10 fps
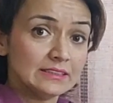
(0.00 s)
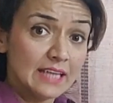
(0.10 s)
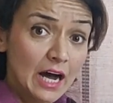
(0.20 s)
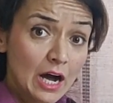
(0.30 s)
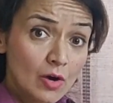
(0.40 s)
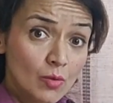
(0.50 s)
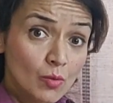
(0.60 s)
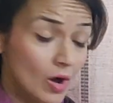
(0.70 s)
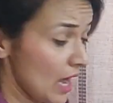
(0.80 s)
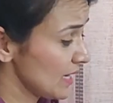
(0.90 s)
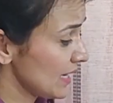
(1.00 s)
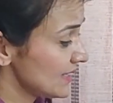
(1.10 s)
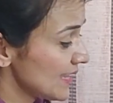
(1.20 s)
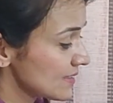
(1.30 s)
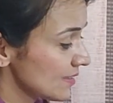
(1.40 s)
Now I
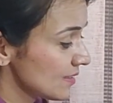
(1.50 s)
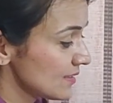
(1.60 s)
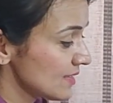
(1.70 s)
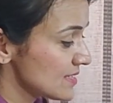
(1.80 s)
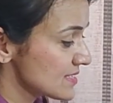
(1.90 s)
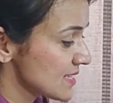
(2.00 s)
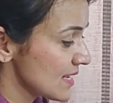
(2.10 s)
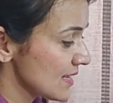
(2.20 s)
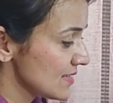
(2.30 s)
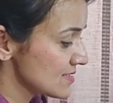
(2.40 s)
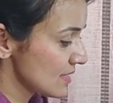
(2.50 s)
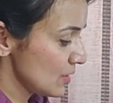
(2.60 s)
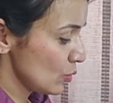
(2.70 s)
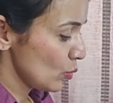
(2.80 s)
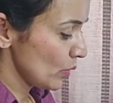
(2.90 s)
connected these cells
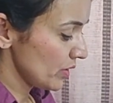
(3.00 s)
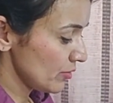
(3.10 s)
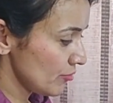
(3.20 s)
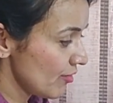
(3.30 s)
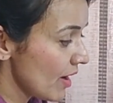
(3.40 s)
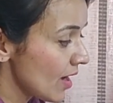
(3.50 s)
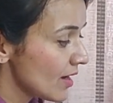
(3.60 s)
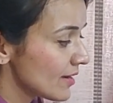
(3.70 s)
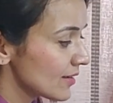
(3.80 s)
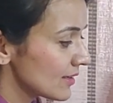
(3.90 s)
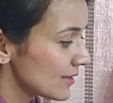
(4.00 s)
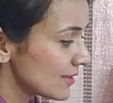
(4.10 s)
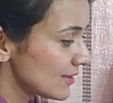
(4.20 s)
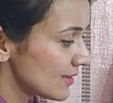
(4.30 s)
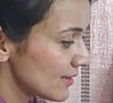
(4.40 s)
with the
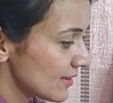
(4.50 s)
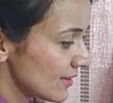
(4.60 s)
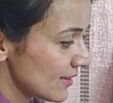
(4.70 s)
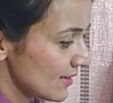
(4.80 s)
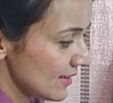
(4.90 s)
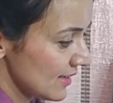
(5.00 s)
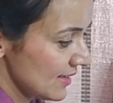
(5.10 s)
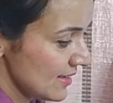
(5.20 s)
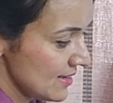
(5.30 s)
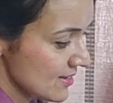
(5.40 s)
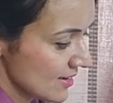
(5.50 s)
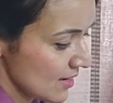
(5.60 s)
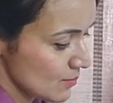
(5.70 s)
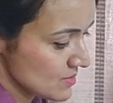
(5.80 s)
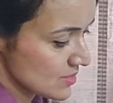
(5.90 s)
wire. Here
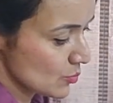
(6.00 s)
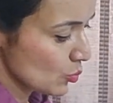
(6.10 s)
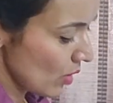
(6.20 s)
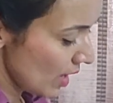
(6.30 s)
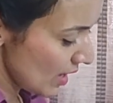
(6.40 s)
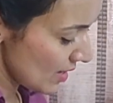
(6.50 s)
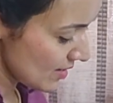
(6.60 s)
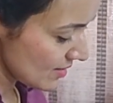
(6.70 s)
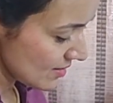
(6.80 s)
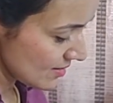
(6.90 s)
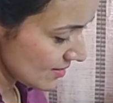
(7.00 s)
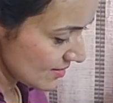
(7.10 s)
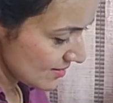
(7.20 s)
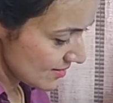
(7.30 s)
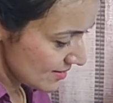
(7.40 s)
comes a wire
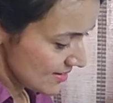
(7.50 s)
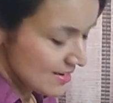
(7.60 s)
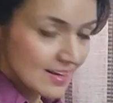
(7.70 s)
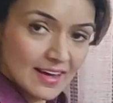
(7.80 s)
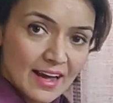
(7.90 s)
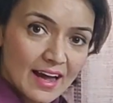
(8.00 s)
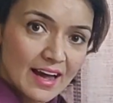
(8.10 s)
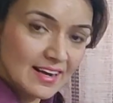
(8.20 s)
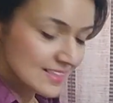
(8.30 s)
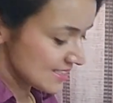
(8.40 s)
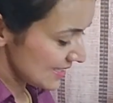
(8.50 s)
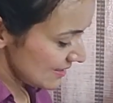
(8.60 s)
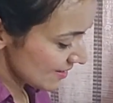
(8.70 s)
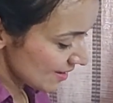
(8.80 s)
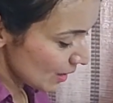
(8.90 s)
and
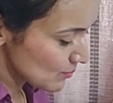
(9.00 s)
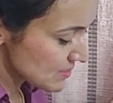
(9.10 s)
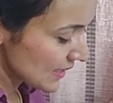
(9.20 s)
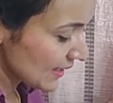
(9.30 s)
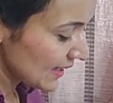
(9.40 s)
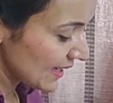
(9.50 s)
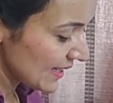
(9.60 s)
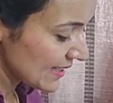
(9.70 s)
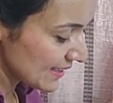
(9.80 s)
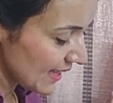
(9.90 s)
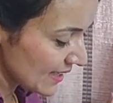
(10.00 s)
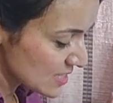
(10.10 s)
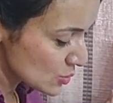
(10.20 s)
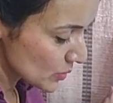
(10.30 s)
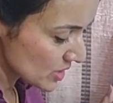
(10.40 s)
here comes a gate-like
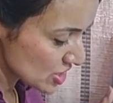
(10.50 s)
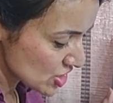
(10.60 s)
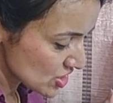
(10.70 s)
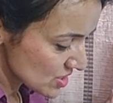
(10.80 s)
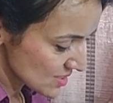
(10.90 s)
switch.